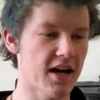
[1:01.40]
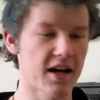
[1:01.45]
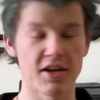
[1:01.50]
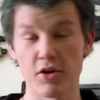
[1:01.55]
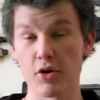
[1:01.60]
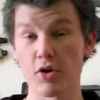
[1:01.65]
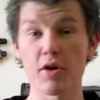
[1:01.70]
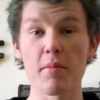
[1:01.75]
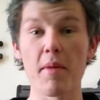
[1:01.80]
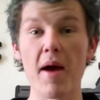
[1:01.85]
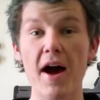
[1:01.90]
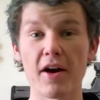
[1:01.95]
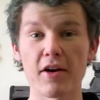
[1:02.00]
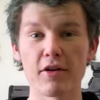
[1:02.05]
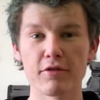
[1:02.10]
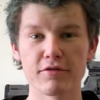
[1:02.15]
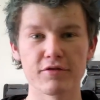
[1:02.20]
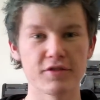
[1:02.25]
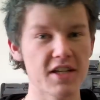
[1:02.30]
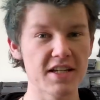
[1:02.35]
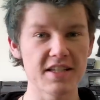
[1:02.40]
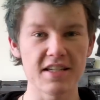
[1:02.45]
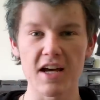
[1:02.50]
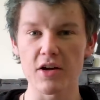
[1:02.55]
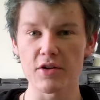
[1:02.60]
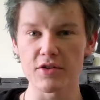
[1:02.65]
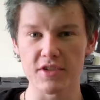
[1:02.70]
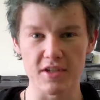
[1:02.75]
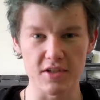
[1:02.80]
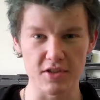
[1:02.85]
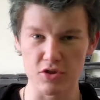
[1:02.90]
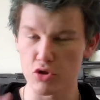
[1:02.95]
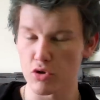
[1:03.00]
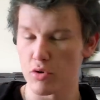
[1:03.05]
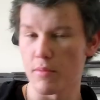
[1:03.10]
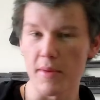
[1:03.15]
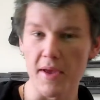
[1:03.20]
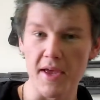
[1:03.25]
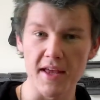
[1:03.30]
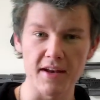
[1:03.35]
a good amount of detail to
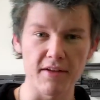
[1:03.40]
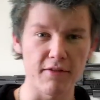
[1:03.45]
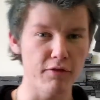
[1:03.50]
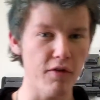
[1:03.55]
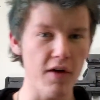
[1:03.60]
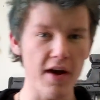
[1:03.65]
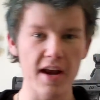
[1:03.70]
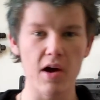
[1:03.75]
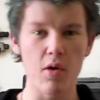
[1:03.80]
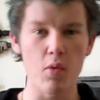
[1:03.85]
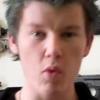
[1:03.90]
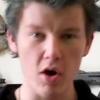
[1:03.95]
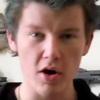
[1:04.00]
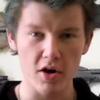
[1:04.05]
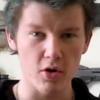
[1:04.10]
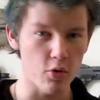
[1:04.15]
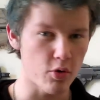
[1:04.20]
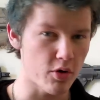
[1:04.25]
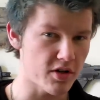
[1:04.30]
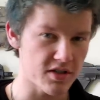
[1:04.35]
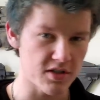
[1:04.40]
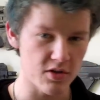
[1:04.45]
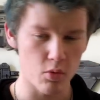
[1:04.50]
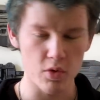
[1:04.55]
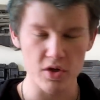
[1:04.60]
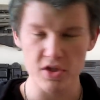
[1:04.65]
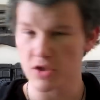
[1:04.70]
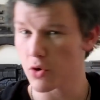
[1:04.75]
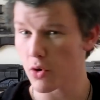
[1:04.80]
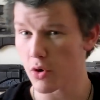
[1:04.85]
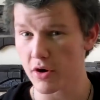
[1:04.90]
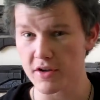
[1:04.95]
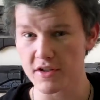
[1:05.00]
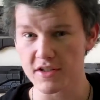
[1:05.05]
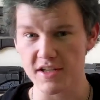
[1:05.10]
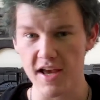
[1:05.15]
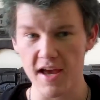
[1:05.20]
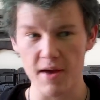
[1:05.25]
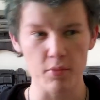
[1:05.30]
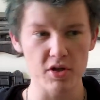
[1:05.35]
zoom in, find out what corners are which
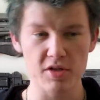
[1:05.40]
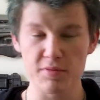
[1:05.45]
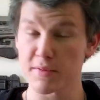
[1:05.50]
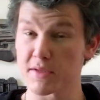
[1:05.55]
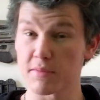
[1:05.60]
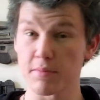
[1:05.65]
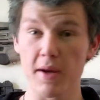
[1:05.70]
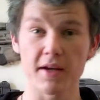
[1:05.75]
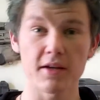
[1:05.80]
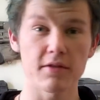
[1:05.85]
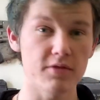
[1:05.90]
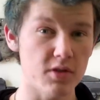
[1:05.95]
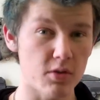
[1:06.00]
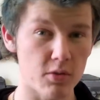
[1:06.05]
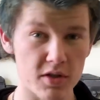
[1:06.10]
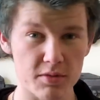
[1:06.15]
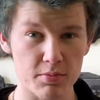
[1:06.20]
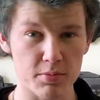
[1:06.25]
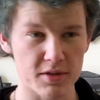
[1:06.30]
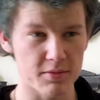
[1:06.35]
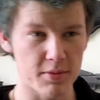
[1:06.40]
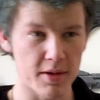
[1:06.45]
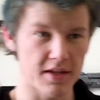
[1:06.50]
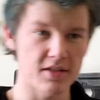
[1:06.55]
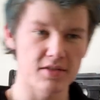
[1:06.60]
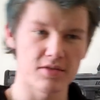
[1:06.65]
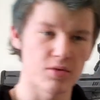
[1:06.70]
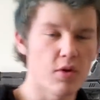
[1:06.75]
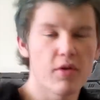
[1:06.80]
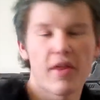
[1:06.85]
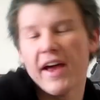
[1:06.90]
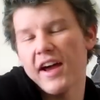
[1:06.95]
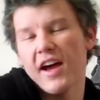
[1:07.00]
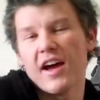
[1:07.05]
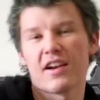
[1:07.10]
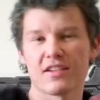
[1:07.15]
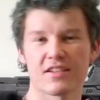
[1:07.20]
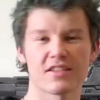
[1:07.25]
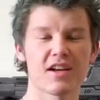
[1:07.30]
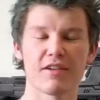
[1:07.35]
corners and which perspectives are which perspectives and all that
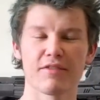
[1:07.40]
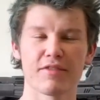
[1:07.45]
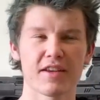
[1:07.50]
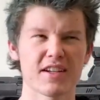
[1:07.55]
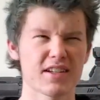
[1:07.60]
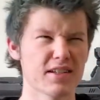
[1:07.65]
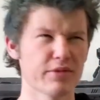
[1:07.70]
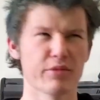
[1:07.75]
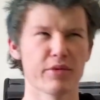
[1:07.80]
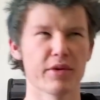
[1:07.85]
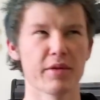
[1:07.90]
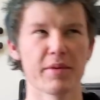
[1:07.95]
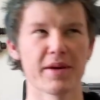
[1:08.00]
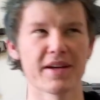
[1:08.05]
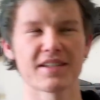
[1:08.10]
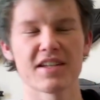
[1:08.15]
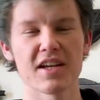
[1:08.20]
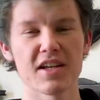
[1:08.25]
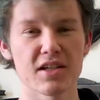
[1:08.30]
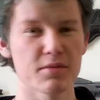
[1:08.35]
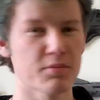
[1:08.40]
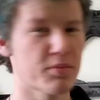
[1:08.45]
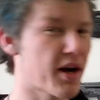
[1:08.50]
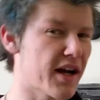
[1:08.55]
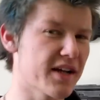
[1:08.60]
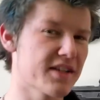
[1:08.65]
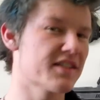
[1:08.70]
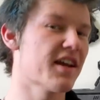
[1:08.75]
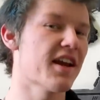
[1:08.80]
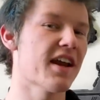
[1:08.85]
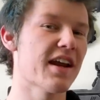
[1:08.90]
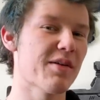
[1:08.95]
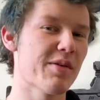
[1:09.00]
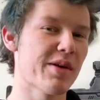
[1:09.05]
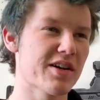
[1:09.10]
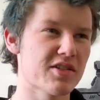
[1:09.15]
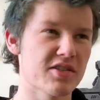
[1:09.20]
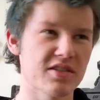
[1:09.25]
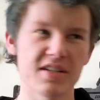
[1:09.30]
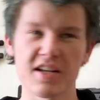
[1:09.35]
kind of stuff. That doesn't even really make sense, but I said it
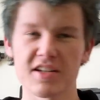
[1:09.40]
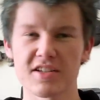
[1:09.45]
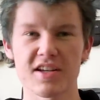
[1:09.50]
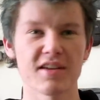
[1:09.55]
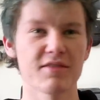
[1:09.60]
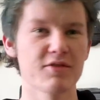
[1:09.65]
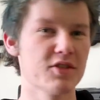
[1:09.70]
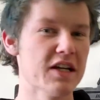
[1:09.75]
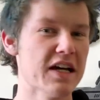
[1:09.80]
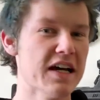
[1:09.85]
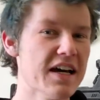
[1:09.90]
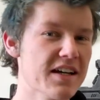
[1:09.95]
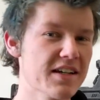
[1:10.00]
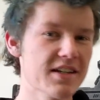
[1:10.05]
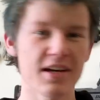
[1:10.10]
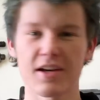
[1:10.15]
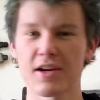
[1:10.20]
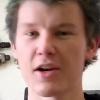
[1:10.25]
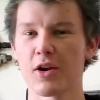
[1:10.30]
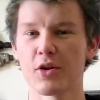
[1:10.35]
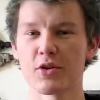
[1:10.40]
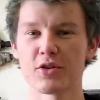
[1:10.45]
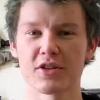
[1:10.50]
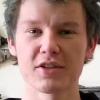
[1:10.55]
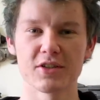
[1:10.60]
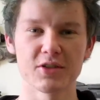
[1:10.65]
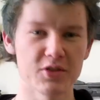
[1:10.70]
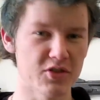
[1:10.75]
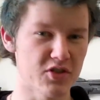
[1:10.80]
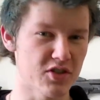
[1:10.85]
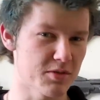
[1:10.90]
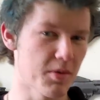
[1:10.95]
anyway because it sounds kind of technological and